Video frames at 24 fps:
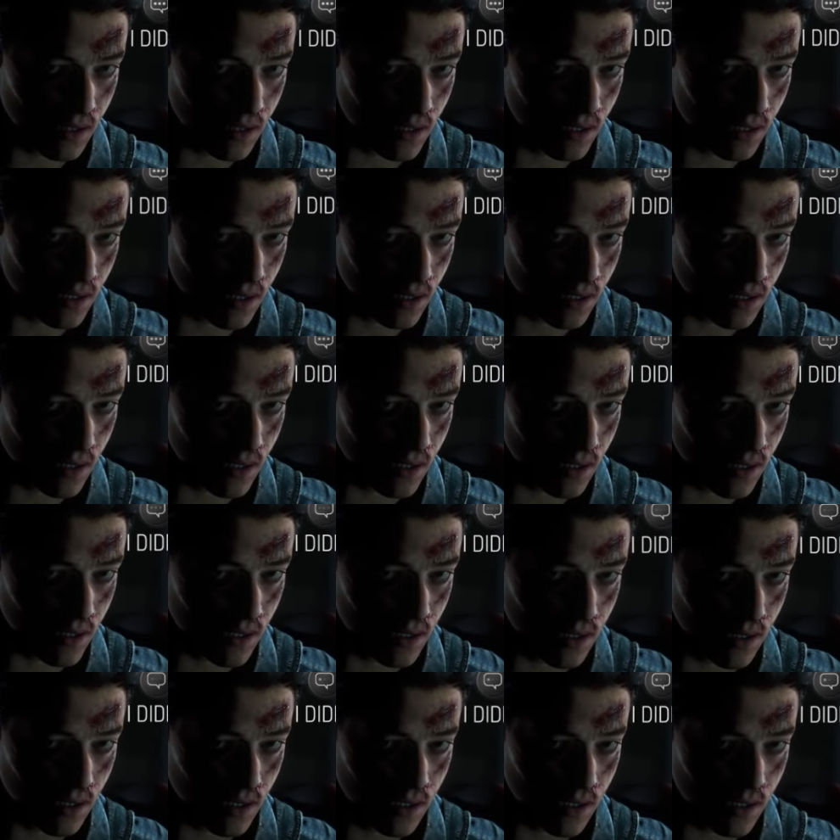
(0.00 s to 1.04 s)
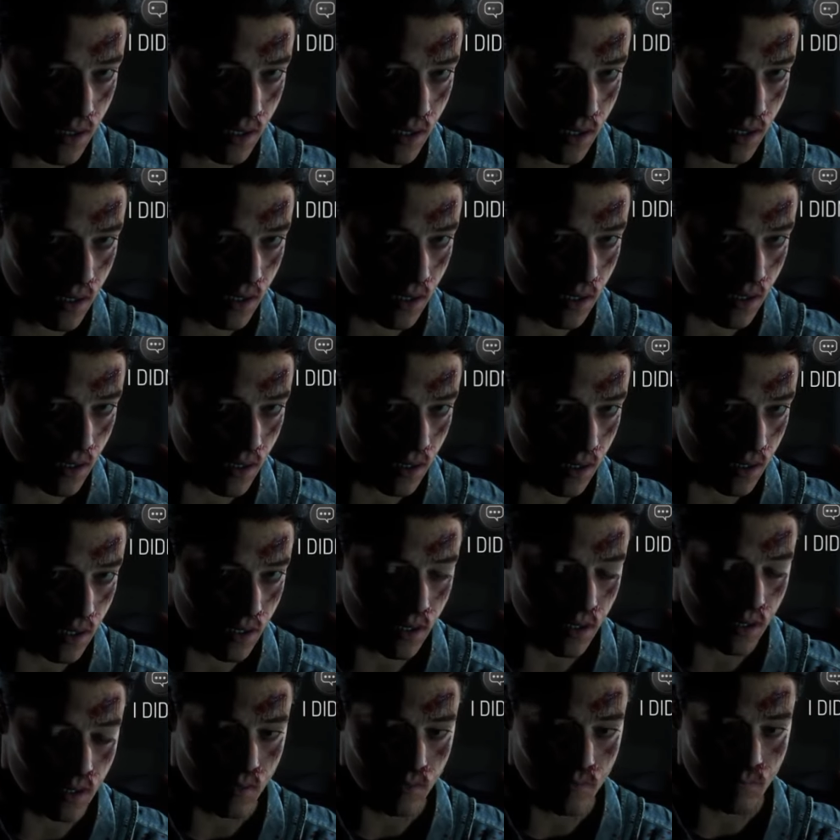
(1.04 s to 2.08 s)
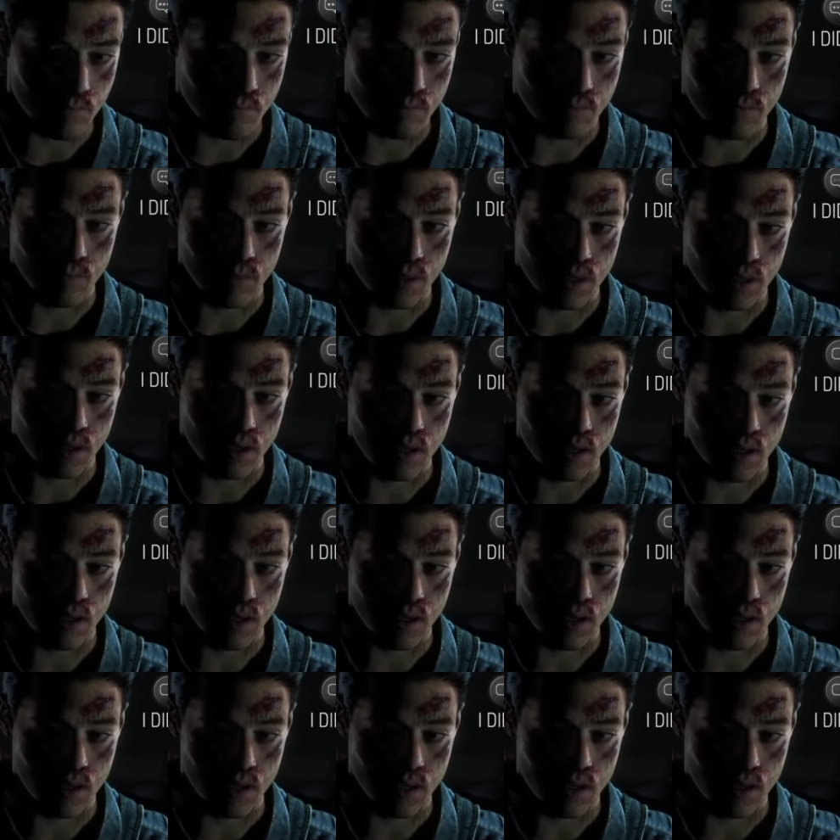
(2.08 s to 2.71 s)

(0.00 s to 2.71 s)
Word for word: Well, he, he they hurt me, I